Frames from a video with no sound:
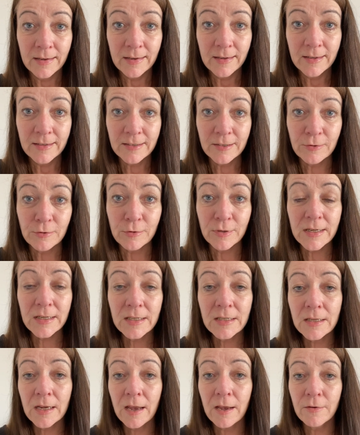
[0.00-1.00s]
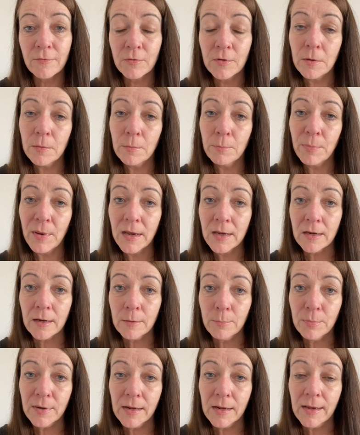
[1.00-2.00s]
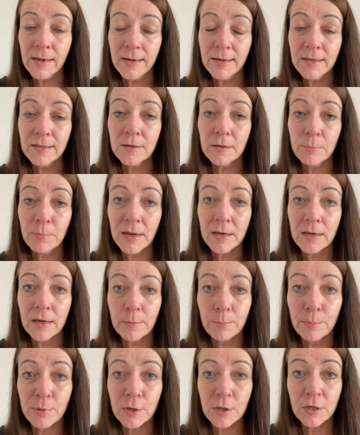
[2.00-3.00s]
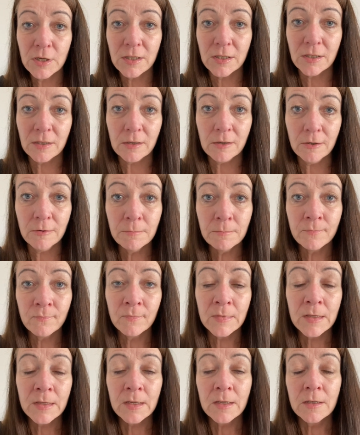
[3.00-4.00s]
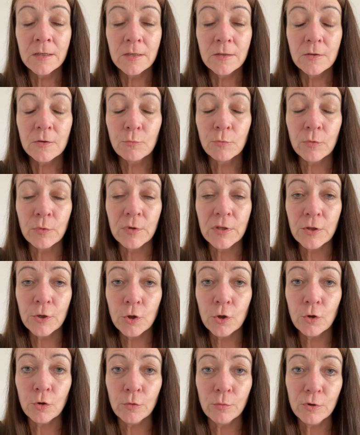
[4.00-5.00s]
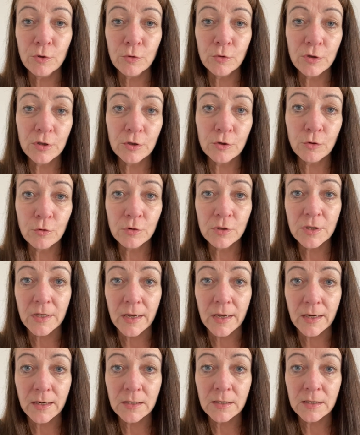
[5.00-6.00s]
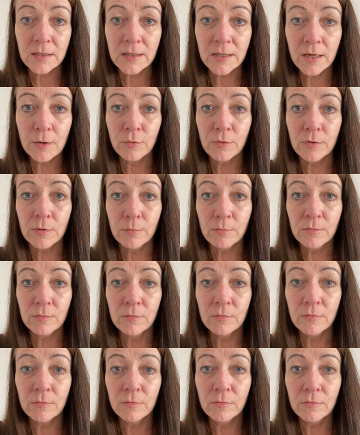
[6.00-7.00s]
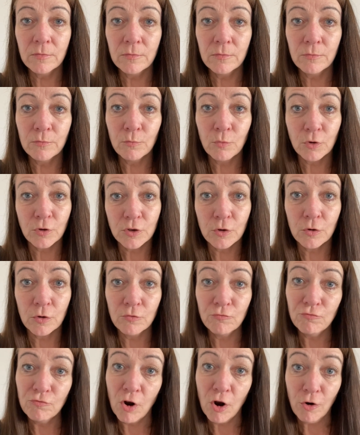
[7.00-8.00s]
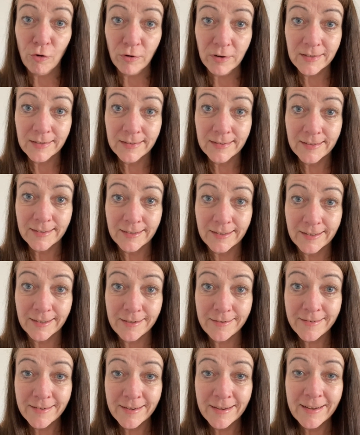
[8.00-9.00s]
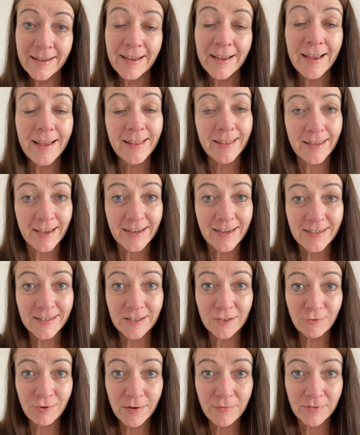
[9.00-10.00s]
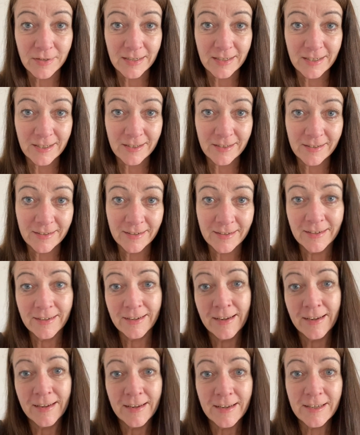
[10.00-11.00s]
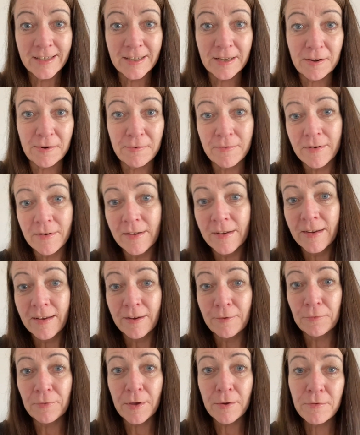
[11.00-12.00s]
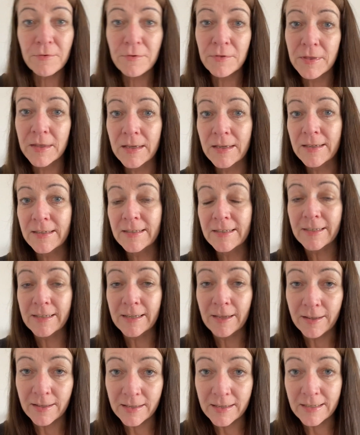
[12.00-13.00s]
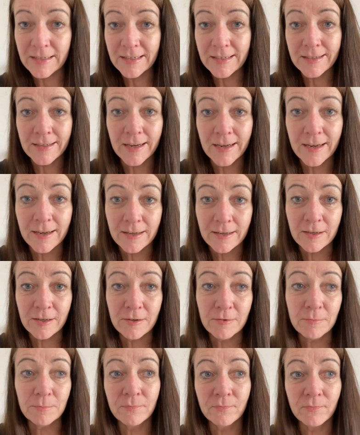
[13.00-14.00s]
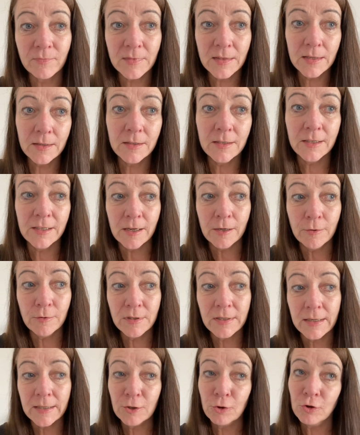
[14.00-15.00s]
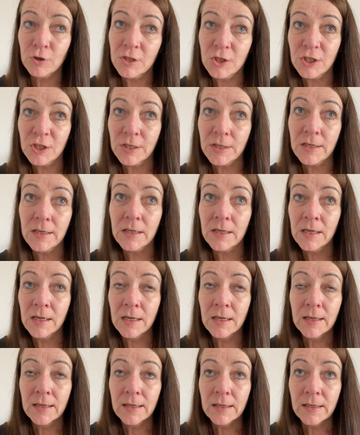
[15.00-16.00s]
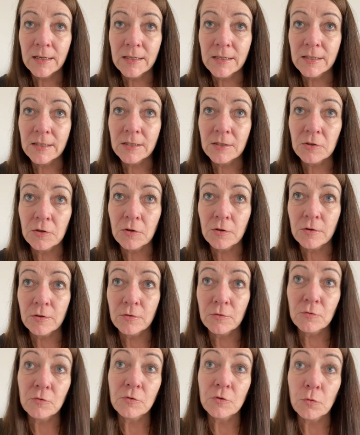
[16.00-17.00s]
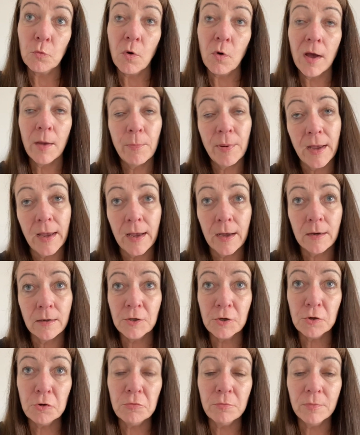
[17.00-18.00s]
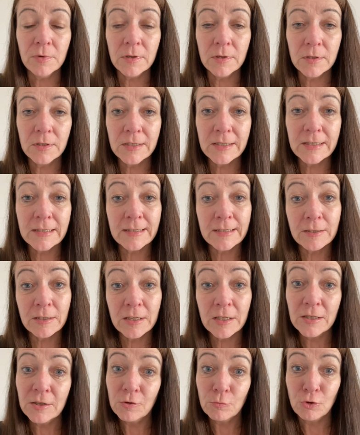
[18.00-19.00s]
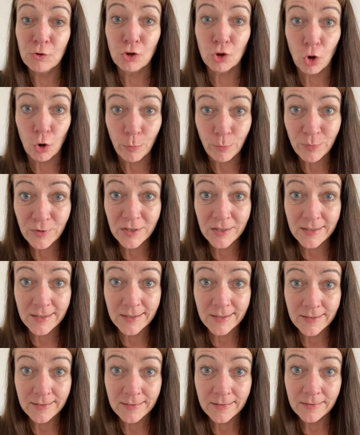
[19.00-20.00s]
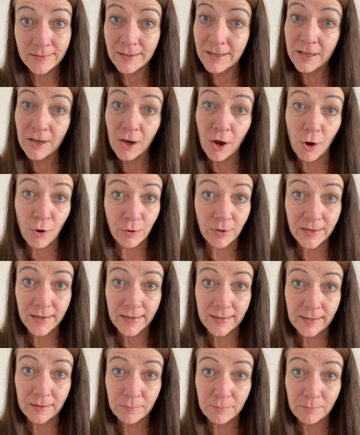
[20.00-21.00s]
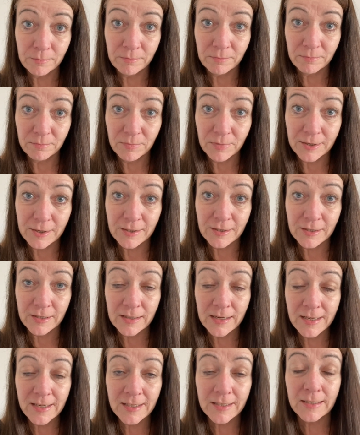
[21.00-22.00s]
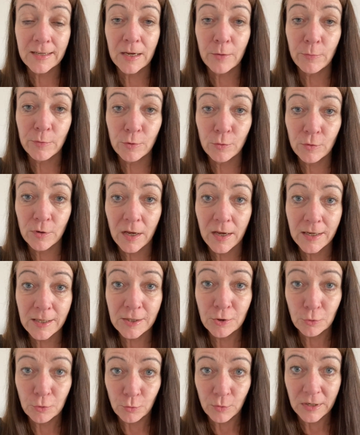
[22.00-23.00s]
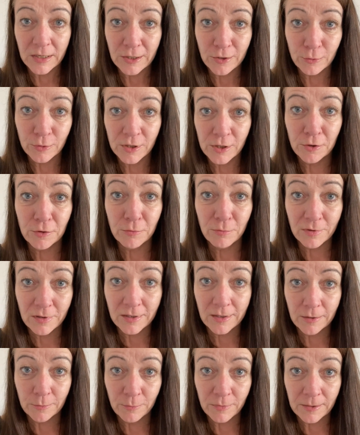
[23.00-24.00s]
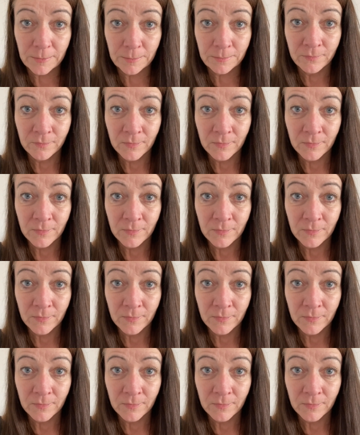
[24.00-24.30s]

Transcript: So you need to have a backup plan, a backup person with whom you can contact and tell them what's gone wrong, you know, and that is a travel agent. So although things like the internet and, you know, technology is to wipe out humans' jobs, it can't, can it? Because at the end of the day, we all like talking to a human, don't we?